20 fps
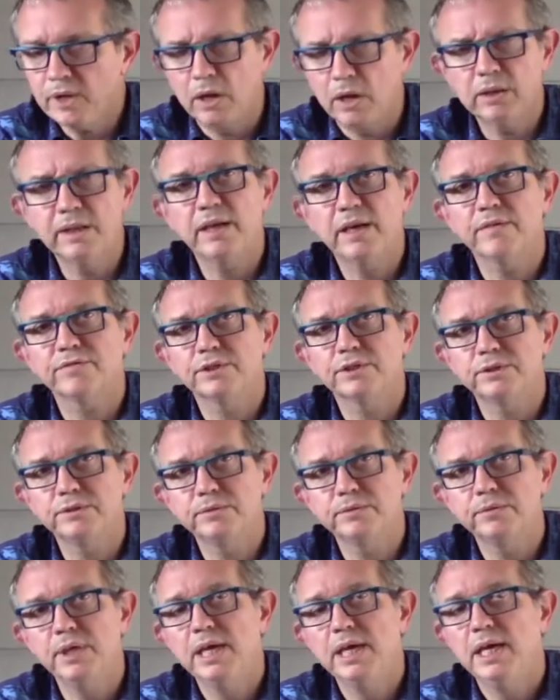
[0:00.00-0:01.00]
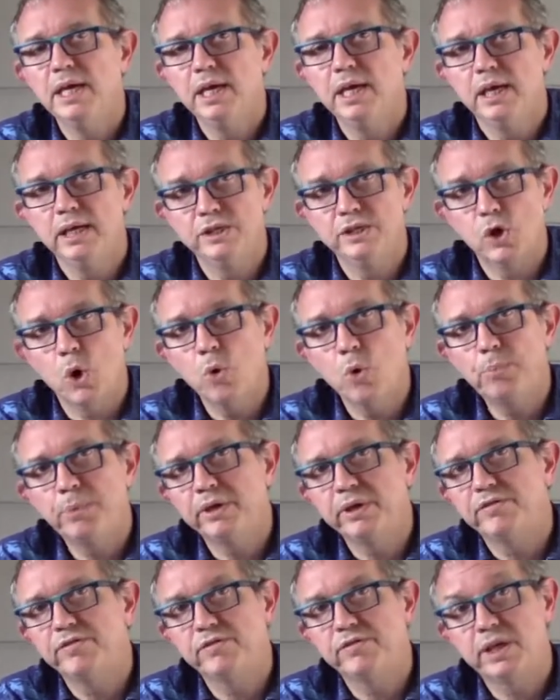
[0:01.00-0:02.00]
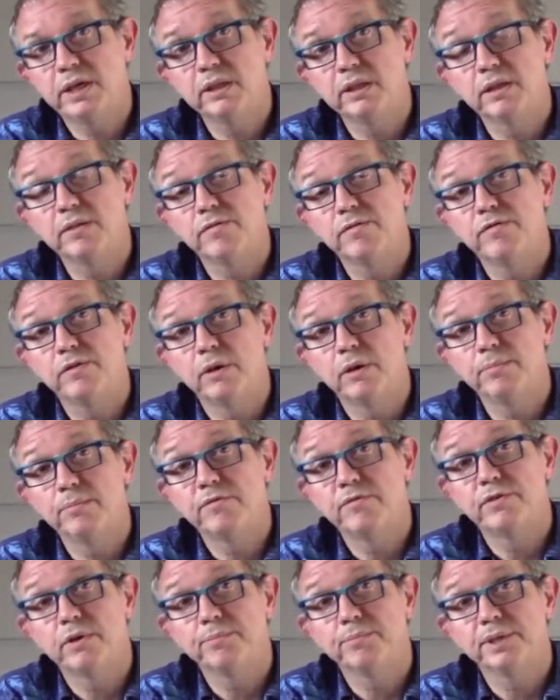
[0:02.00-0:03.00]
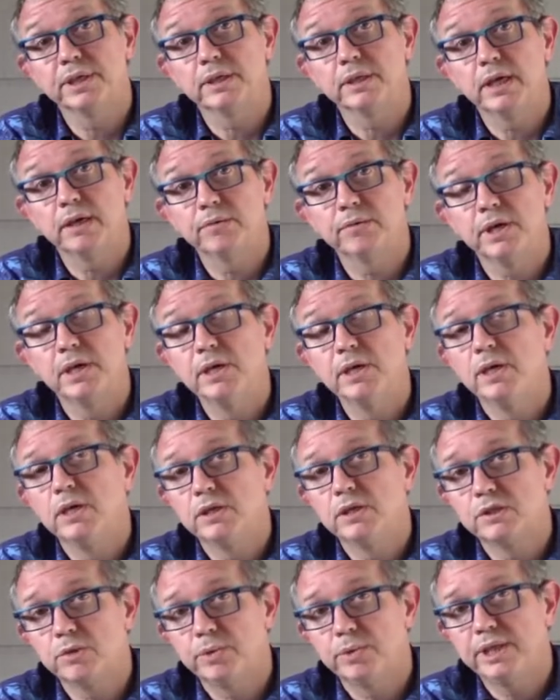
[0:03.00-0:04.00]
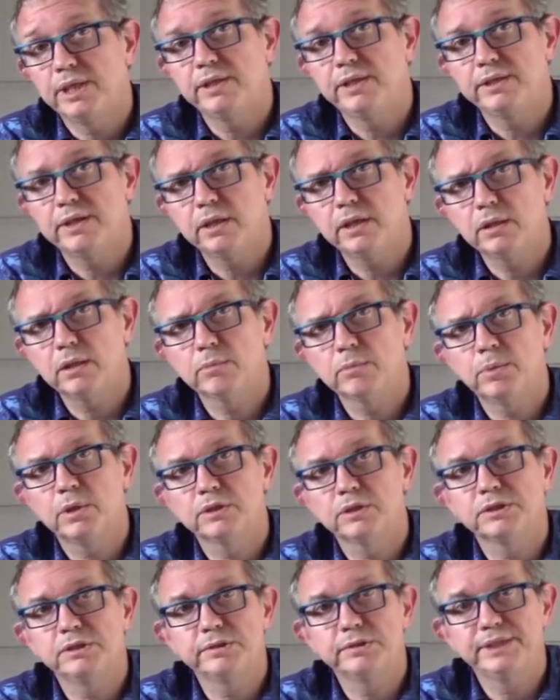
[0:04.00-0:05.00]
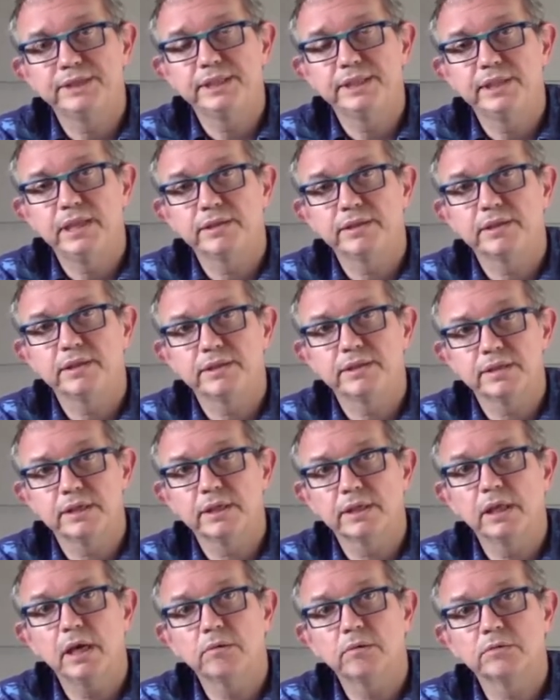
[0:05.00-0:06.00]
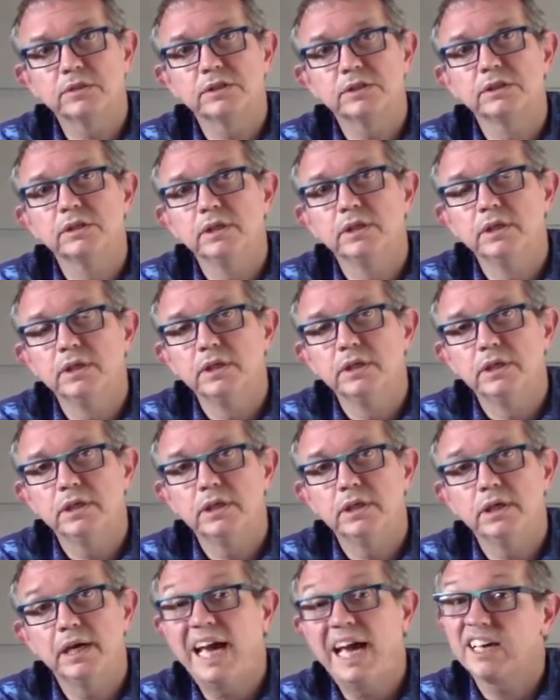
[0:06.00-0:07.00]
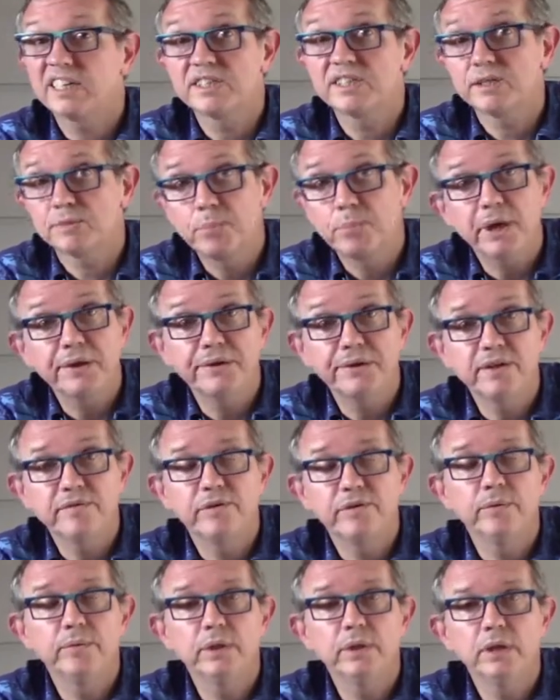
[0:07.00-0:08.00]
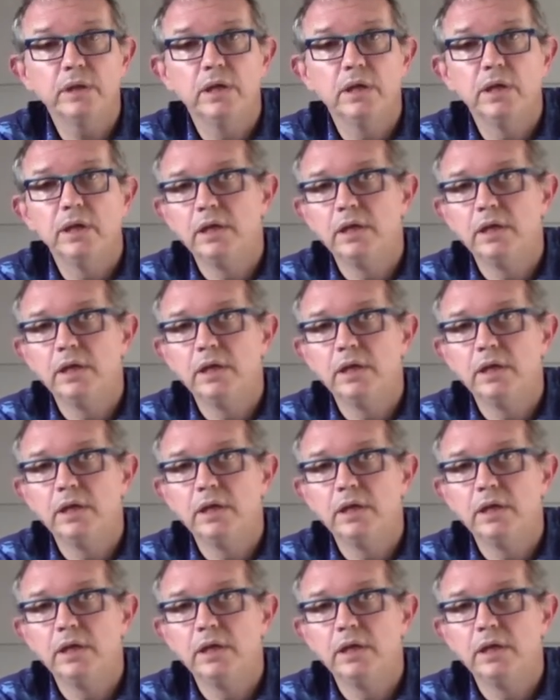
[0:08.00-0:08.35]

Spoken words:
All they have to do is open a file from the cloud. So within the dialog box, you'll see that there is a cloud access button, if you will.